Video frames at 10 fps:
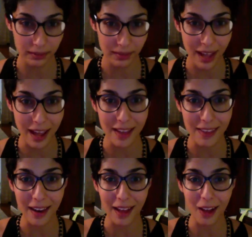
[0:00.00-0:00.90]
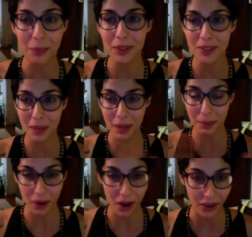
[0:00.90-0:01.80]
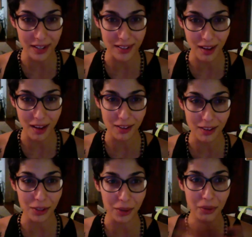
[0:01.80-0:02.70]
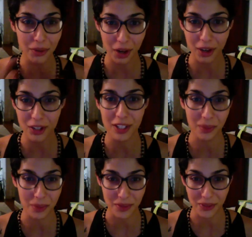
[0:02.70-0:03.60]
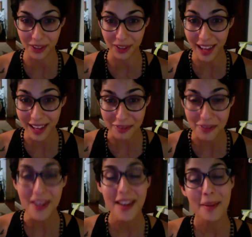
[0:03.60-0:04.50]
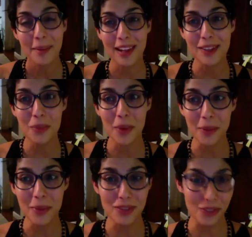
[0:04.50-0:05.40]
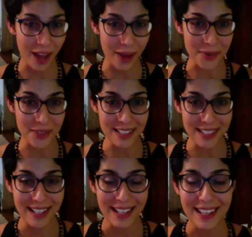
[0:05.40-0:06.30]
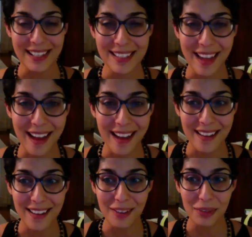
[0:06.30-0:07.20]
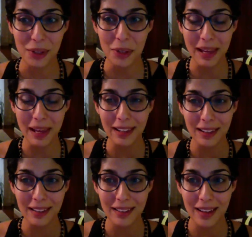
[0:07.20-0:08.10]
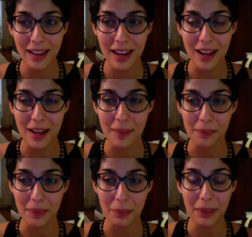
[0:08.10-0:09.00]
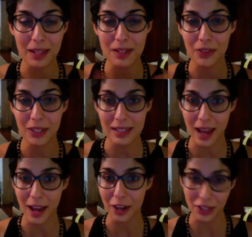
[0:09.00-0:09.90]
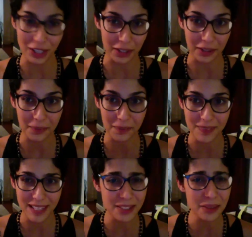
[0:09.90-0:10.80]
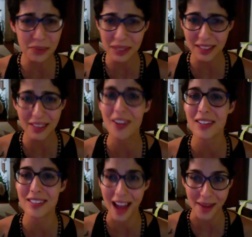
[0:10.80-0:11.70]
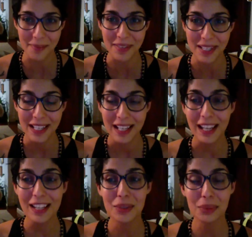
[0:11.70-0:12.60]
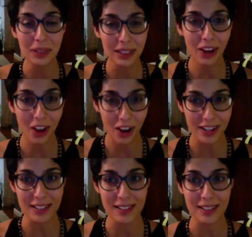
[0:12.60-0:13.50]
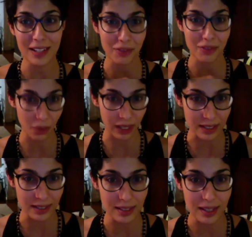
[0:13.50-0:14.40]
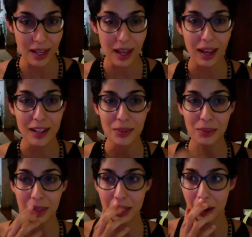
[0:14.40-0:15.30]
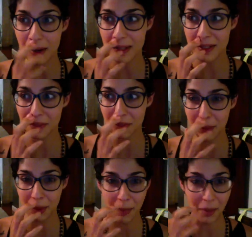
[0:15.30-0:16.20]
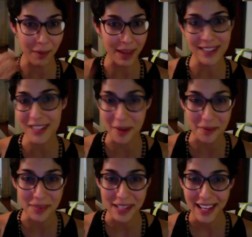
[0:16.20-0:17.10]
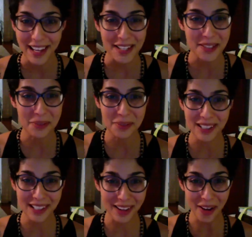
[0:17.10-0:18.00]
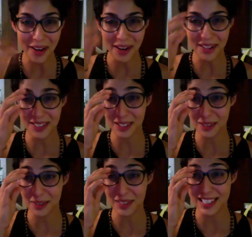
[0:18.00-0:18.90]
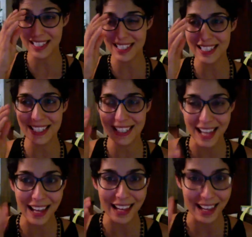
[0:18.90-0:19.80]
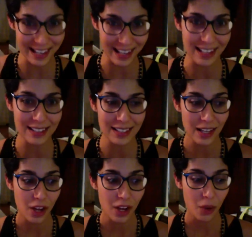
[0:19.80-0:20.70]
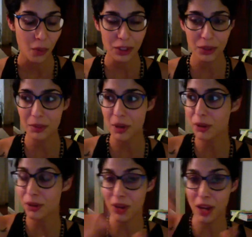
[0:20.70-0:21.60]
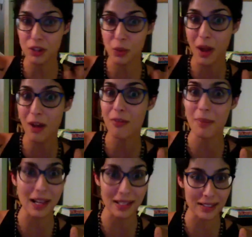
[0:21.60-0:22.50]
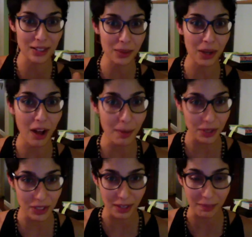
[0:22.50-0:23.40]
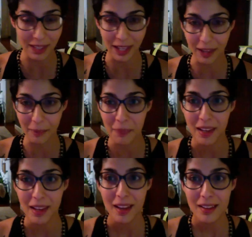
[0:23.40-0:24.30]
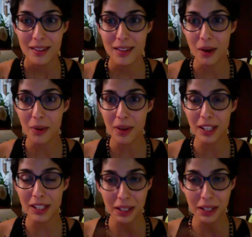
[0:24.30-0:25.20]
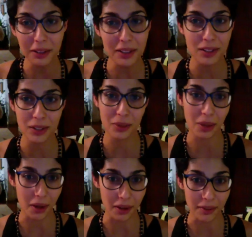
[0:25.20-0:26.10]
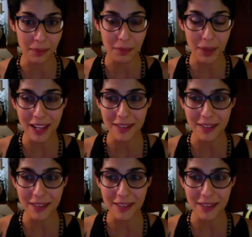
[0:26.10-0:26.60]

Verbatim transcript: and that help you to make progress on your overarching goals for your life. Because what was found is that if you make um, plans for the entire year. That's a really long time. It's really hard to stay focused. It's really hard to feel momentum. It's really hard to stay in it when you know you've got 12 months to accomplish something. So a year is too long, but